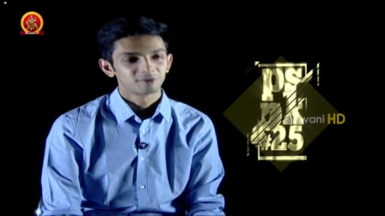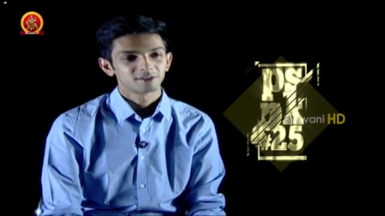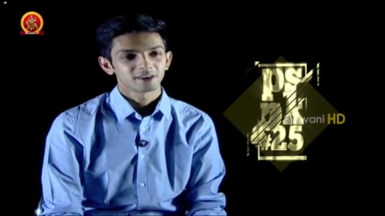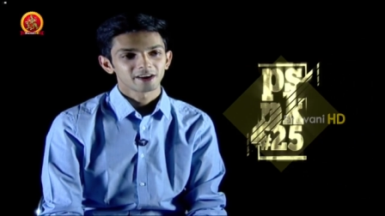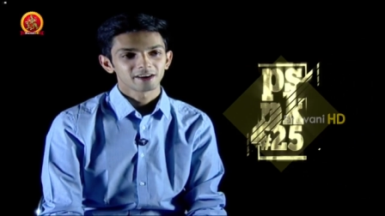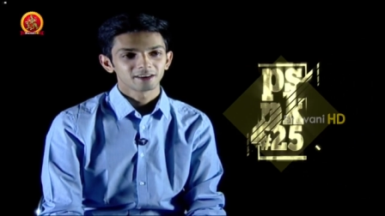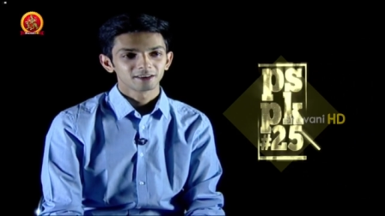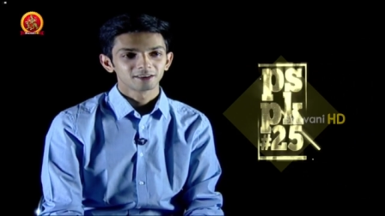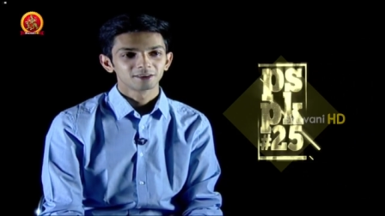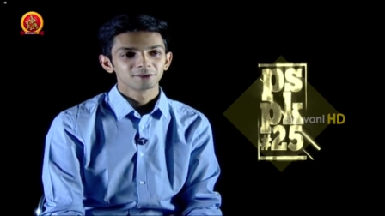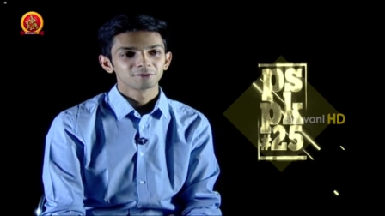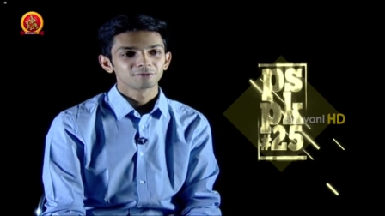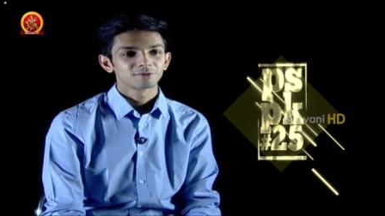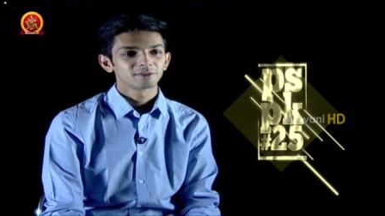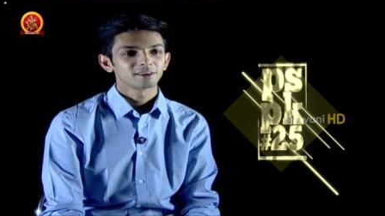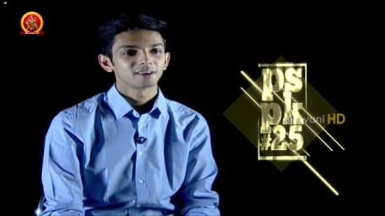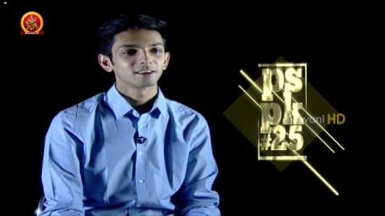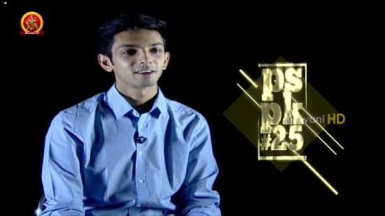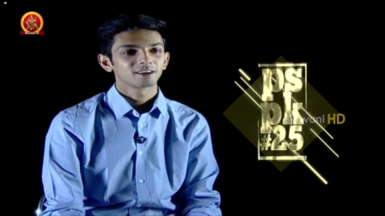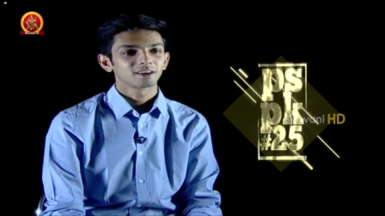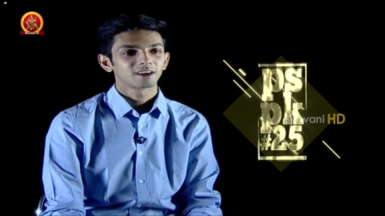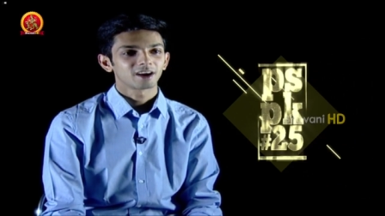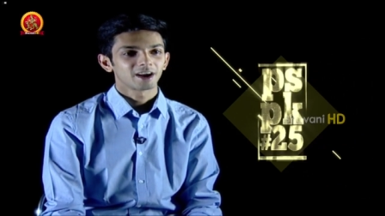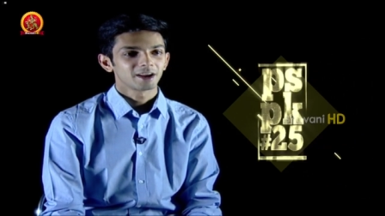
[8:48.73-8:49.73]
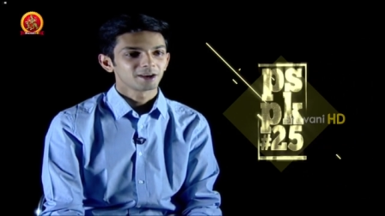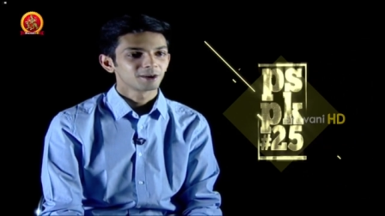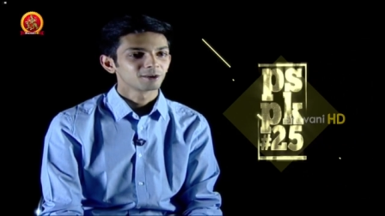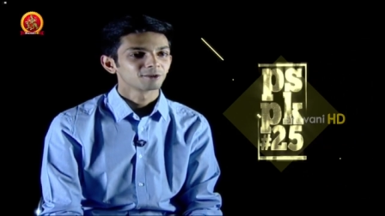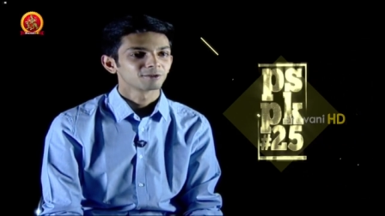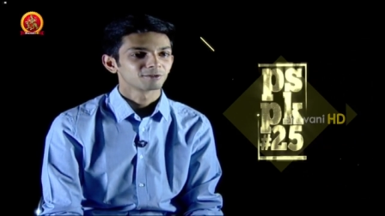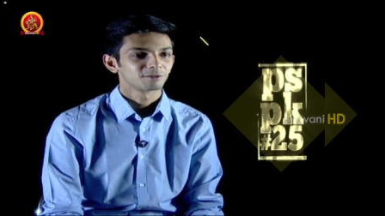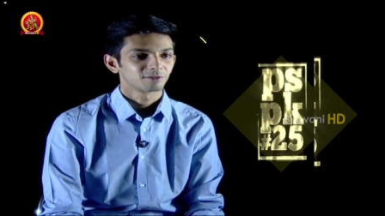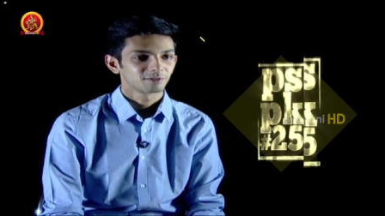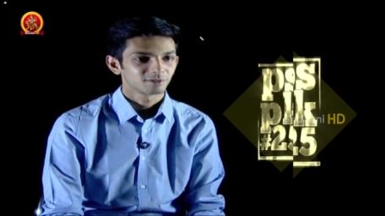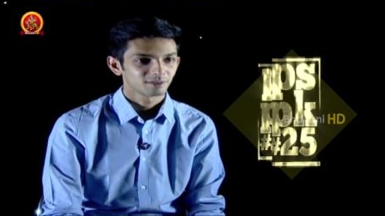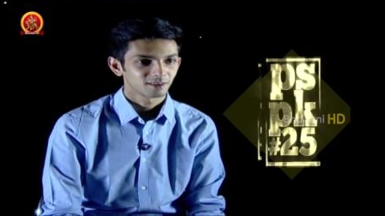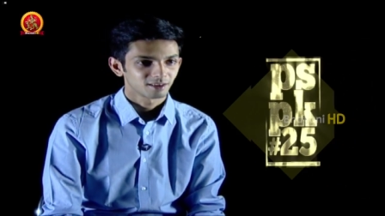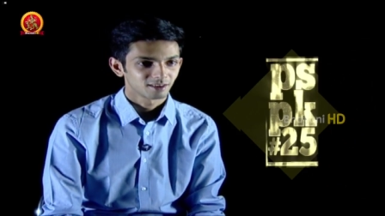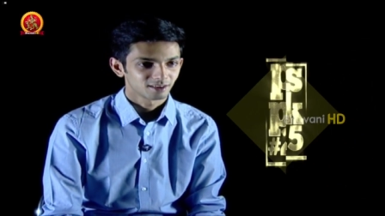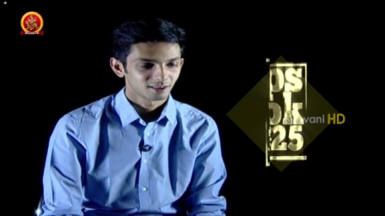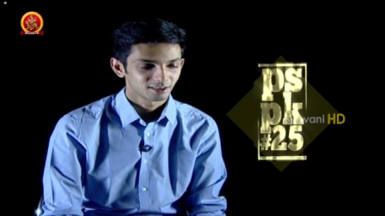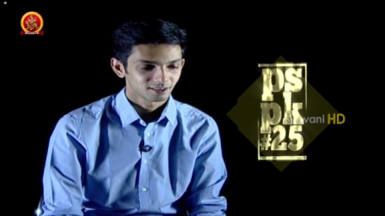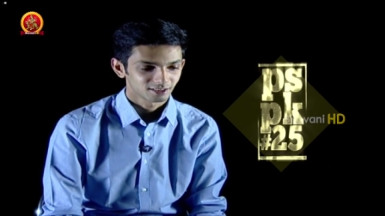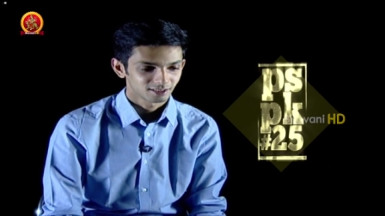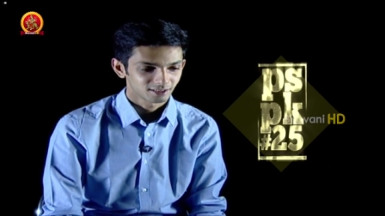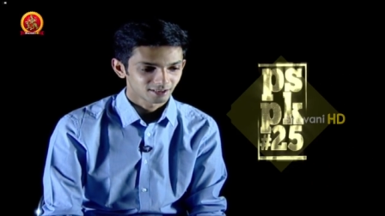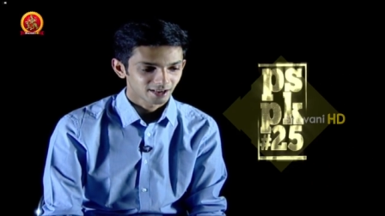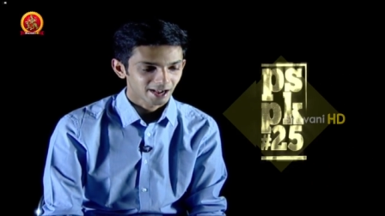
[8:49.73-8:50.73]
tried a different kind of
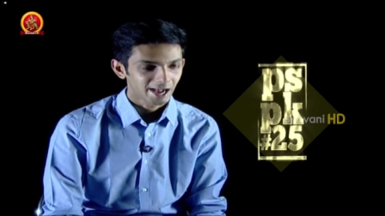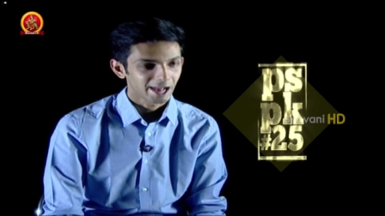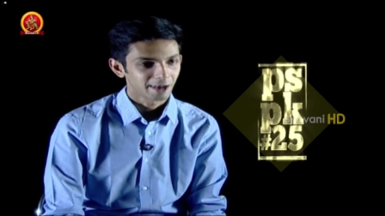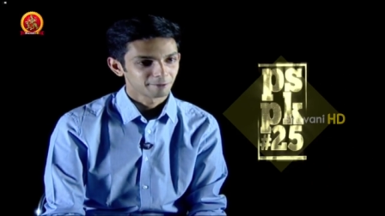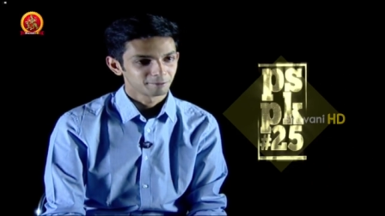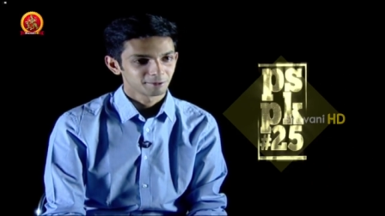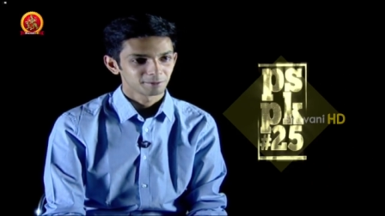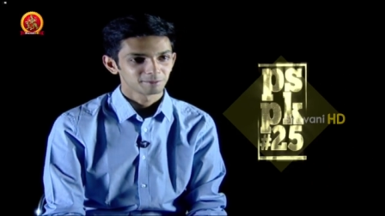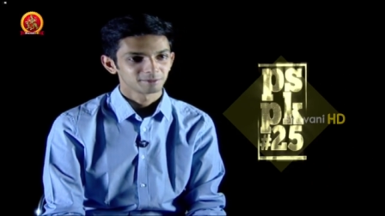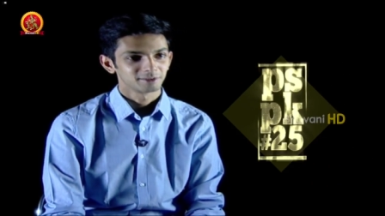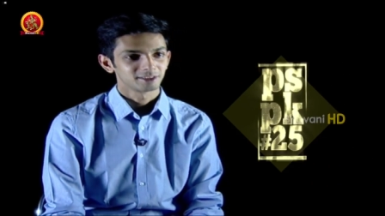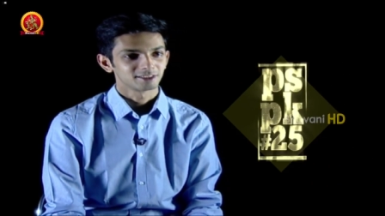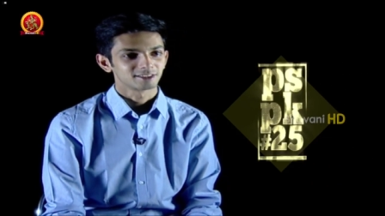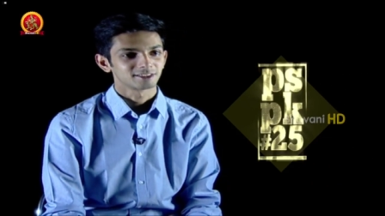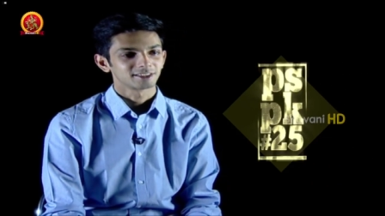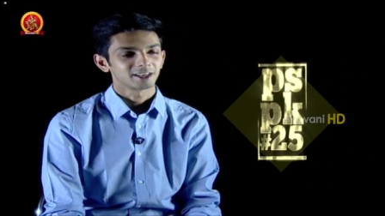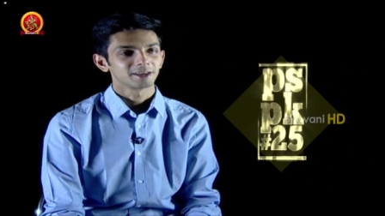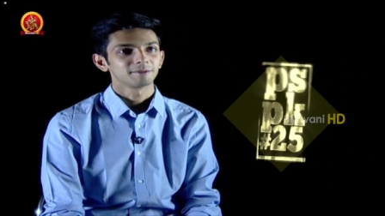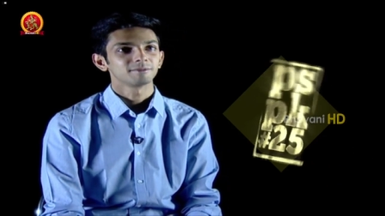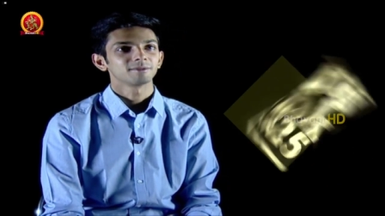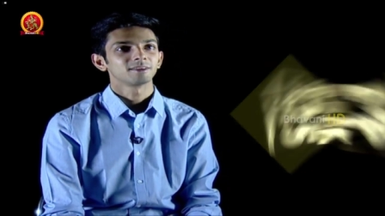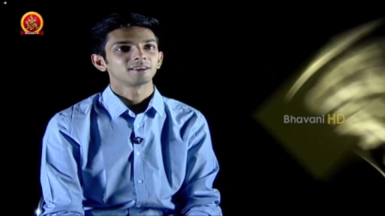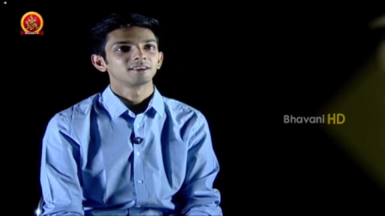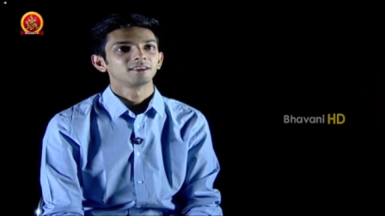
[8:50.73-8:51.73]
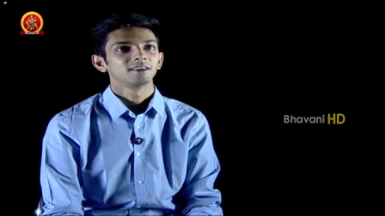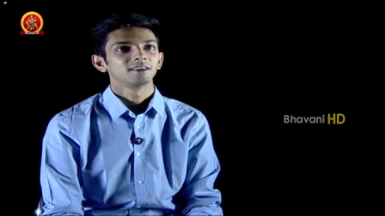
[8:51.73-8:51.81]
album this time.